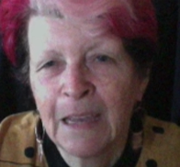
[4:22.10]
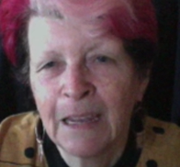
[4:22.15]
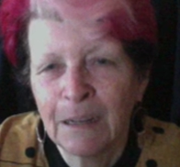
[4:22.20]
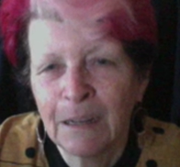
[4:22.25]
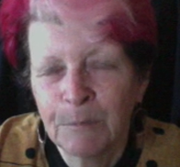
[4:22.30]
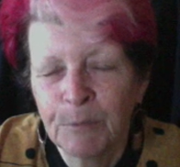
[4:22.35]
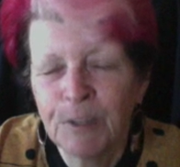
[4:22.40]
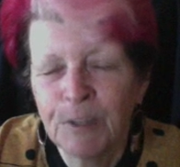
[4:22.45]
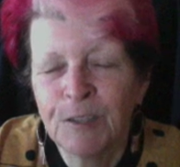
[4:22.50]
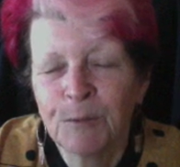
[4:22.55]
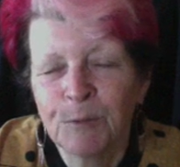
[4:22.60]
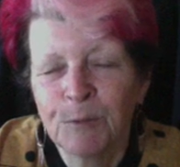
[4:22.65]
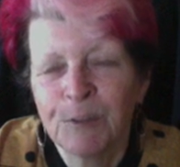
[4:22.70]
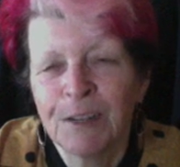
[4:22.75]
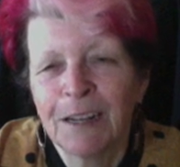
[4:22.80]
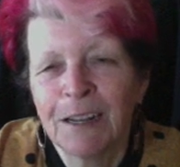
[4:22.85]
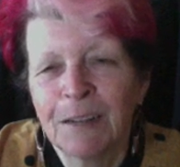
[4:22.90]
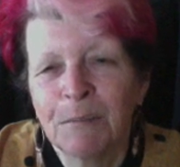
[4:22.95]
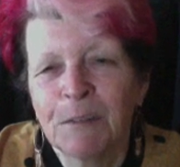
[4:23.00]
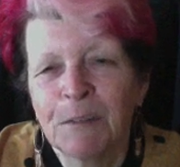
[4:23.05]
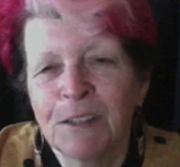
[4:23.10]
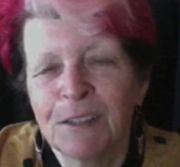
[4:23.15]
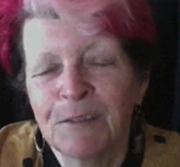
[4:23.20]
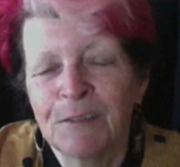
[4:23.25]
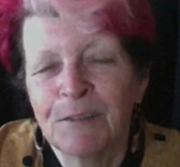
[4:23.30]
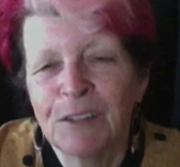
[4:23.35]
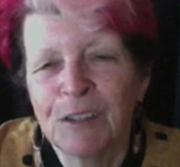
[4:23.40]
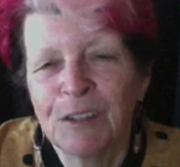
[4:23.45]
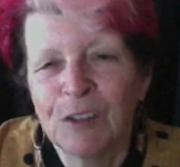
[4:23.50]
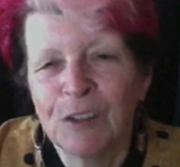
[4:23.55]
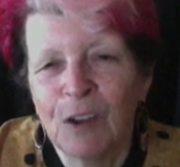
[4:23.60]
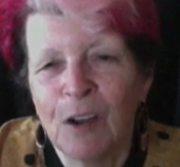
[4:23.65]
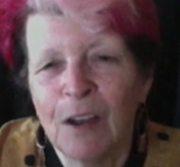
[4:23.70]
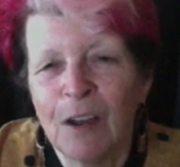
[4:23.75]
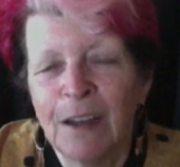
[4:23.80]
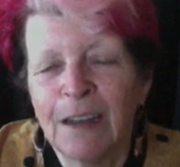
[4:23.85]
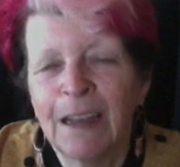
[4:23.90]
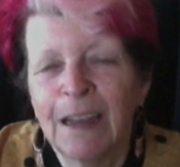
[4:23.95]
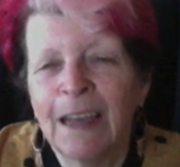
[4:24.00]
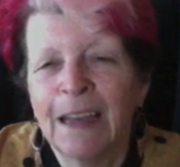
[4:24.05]
principles and elements of
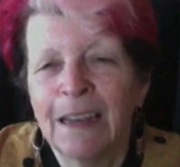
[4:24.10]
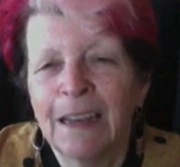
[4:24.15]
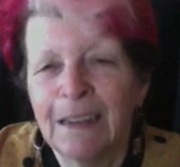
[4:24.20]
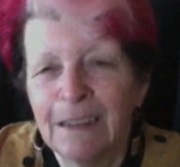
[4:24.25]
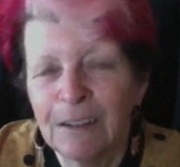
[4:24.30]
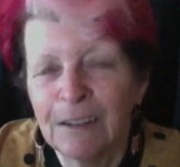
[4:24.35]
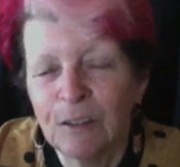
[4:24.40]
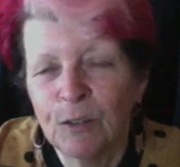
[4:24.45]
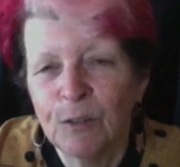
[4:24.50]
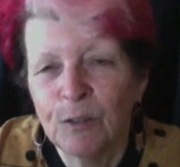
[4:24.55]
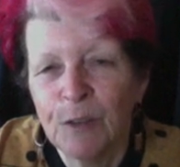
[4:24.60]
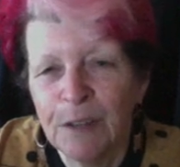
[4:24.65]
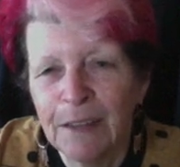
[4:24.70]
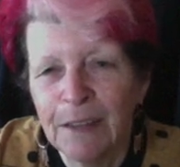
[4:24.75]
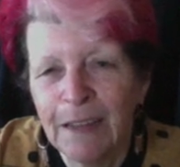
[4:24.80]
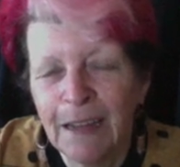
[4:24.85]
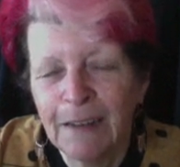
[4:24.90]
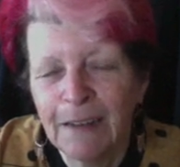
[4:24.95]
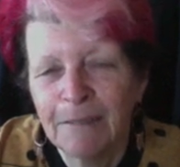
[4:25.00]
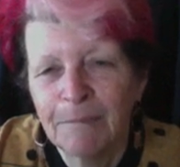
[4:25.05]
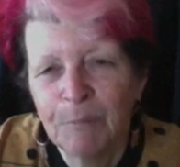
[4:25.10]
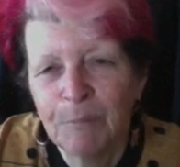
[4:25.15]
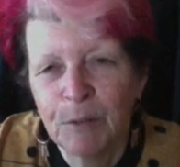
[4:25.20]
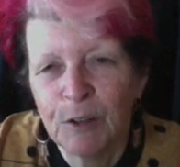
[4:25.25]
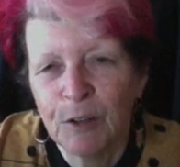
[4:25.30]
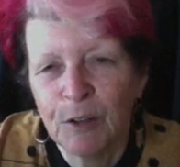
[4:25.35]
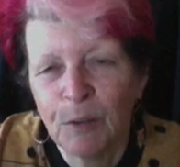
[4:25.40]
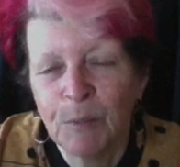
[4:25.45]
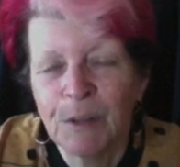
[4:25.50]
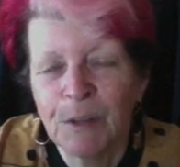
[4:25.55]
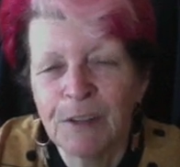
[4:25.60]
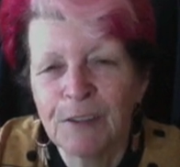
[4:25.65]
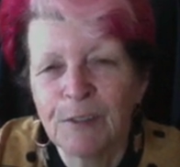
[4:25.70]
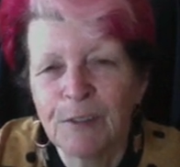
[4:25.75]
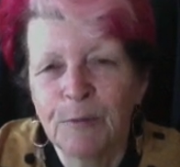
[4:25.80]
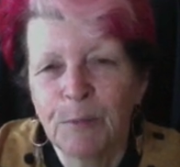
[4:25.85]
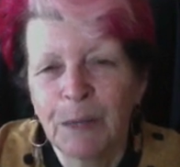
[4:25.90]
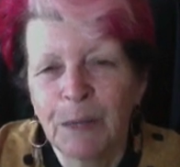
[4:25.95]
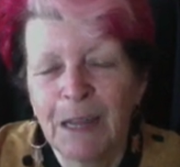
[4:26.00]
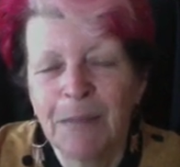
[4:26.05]
design, and including that predominance
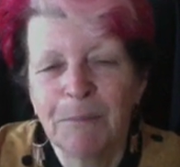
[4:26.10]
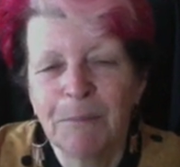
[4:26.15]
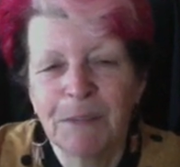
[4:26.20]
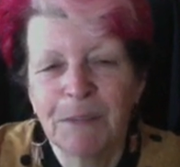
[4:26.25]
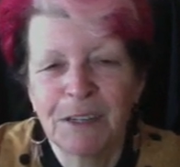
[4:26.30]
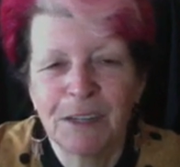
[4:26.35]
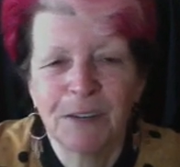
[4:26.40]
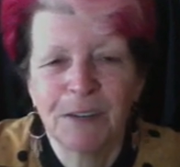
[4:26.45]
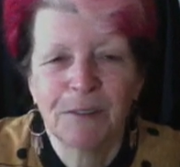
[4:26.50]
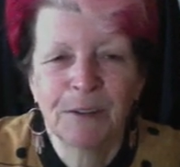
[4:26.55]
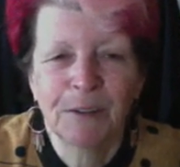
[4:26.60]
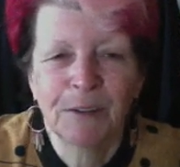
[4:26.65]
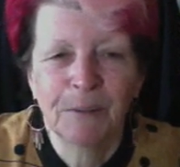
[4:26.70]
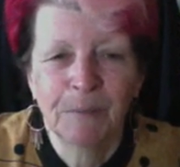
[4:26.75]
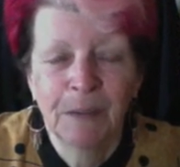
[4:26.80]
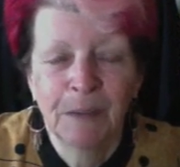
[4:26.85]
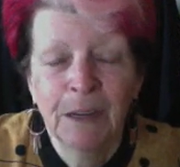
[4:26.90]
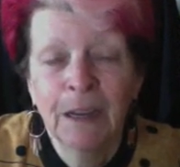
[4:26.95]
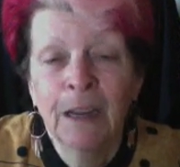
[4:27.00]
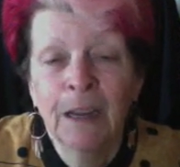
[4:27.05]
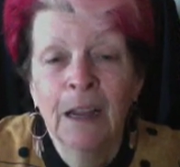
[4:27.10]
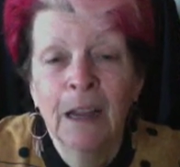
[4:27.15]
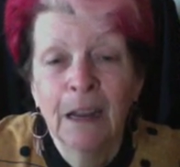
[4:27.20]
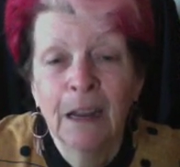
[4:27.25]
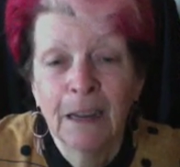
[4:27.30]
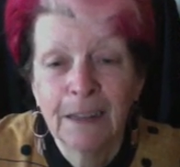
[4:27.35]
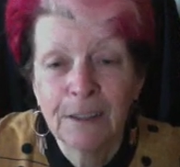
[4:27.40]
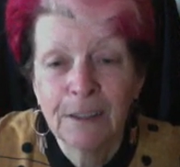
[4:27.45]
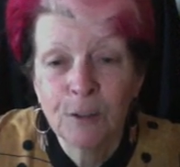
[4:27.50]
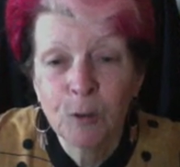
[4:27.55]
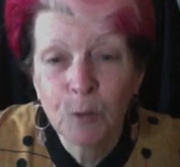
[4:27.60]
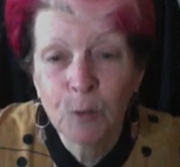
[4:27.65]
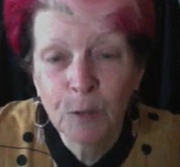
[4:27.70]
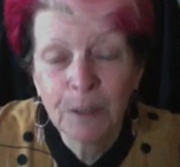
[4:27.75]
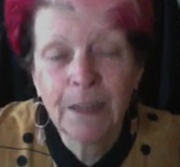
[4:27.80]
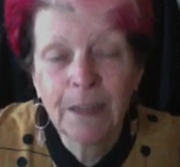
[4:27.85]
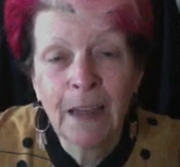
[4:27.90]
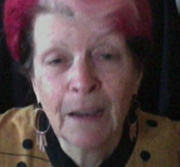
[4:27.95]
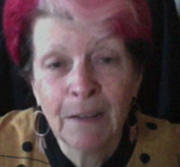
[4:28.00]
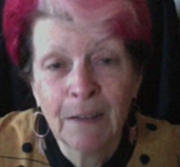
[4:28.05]
of plant material. Let's look
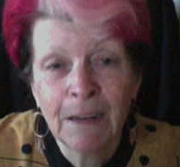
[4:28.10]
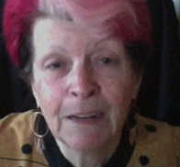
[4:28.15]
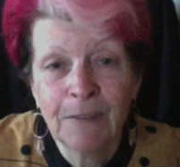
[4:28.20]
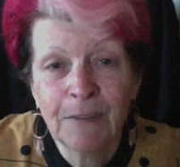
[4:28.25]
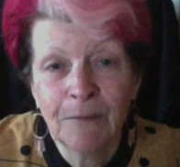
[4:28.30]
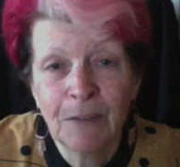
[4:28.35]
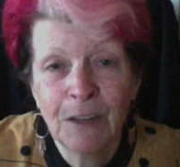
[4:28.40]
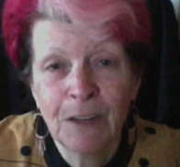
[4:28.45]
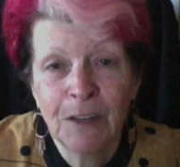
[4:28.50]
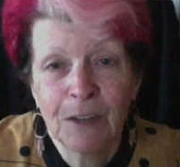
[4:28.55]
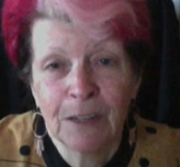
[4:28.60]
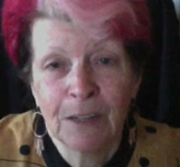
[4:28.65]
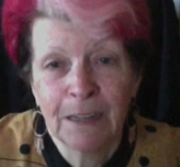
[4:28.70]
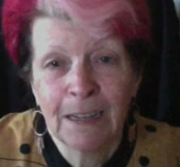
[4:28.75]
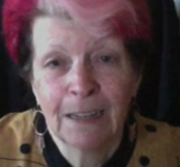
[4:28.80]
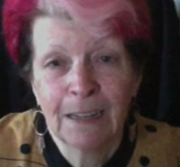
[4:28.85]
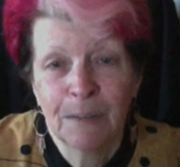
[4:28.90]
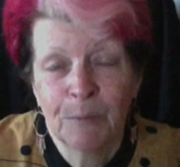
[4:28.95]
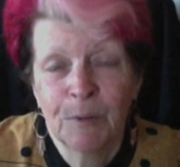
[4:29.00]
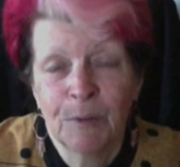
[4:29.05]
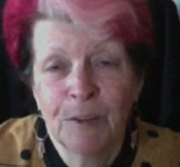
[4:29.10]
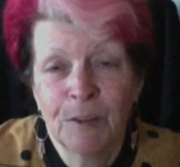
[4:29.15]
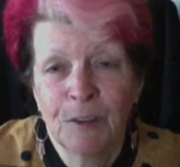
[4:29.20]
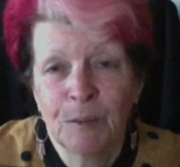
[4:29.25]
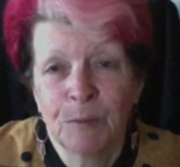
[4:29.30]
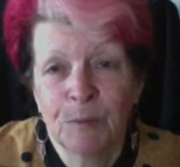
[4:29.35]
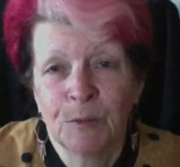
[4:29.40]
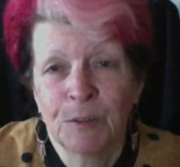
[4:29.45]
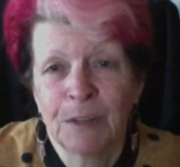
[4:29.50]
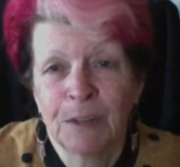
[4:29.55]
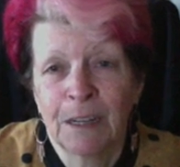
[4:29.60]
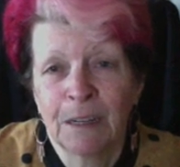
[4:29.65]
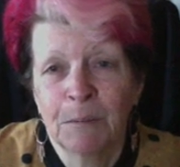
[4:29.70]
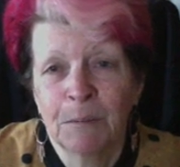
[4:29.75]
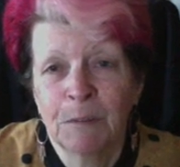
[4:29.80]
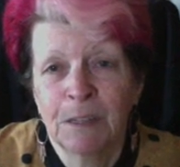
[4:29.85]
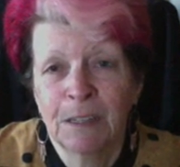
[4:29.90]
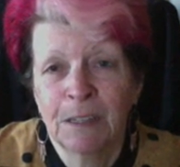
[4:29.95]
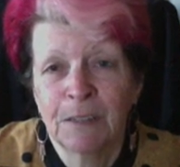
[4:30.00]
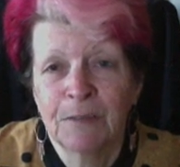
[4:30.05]
now individually at the principles and
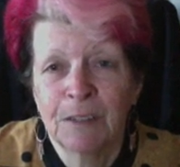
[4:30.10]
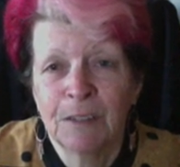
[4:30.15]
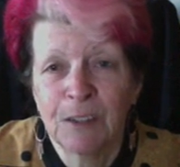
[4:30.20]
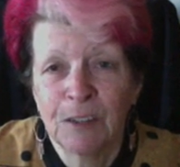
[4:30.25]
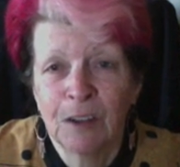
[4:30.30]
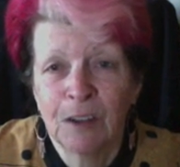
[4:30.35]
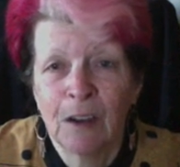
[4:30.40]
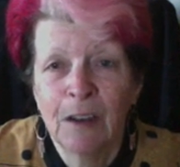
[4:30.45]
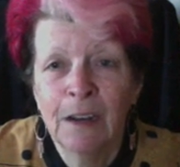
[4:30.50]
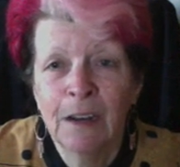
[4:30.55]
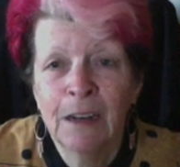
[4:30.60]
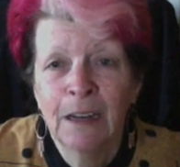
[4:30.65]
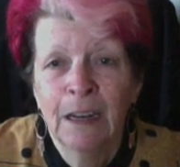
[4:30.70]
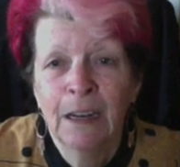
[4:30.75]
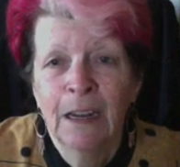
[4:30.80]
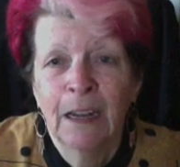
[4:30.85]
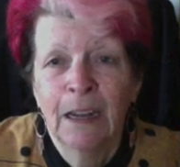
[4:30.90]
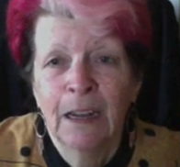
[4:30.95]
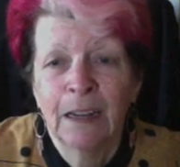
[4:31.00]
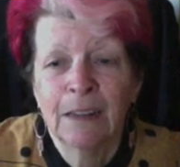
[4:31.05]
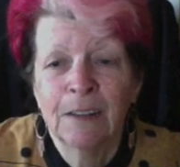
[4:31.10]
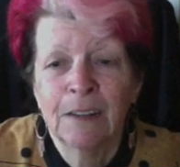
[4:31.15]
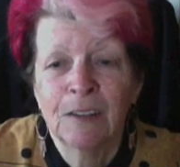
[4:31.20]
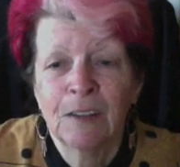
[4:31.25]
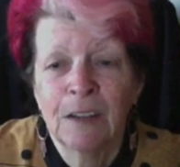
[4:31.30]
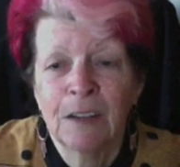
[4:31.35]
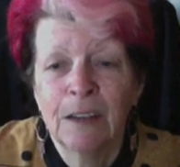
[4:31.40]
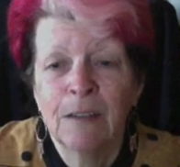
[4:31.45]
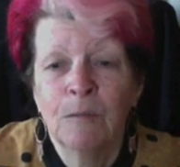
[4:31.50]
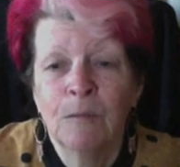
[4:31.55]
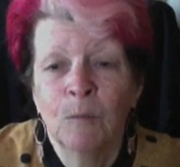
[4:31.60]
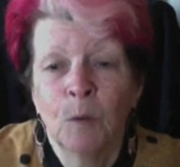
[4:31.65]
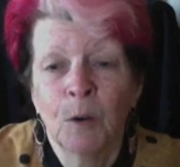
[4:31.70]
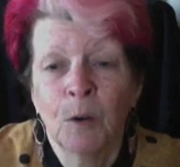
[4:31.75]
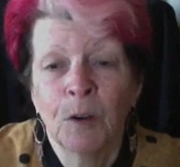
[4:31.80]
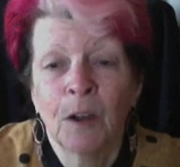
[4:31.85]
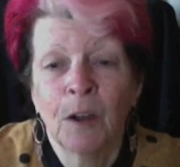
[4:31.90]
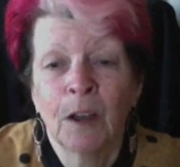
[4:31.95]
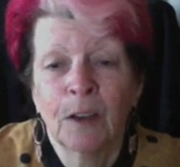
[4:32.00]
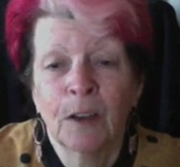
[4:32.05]
elements of design and see what
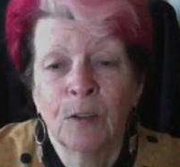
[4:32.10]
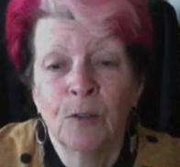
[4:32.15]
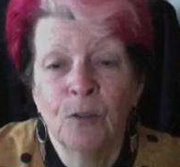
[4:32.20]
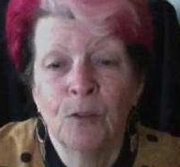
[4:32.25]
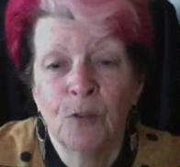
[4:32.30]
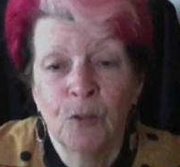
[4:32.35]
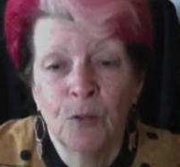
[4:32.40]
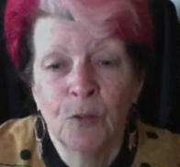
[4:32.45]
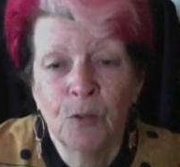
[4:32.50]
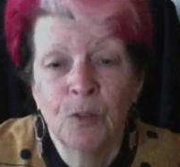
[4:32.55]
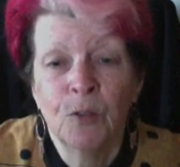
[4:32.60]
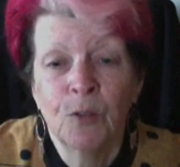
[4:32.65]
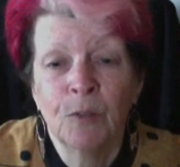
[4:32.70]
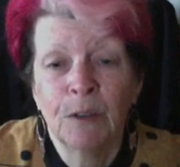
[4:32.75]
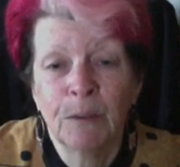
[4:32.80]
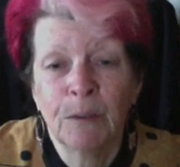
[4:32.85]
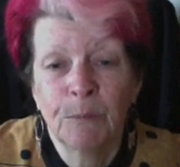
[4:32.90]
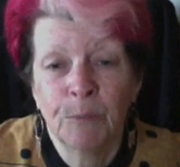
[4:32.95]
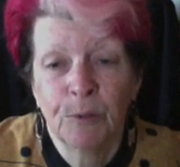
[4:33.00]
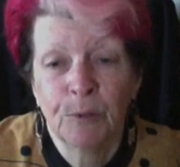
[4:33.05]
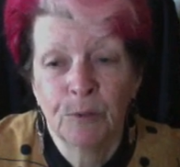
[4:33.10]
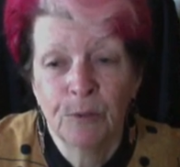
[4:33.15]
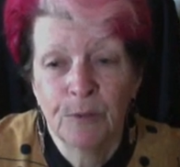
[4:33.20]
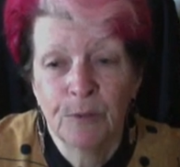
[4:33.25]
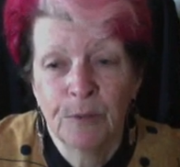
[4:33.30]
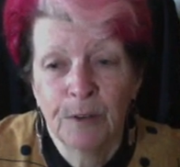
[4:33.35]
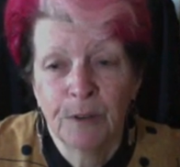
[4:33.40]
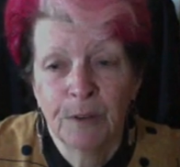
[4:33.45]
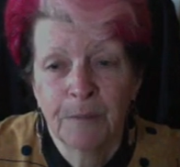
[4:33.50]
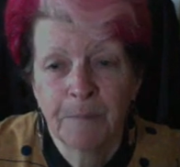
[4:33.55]
I could do to improve it.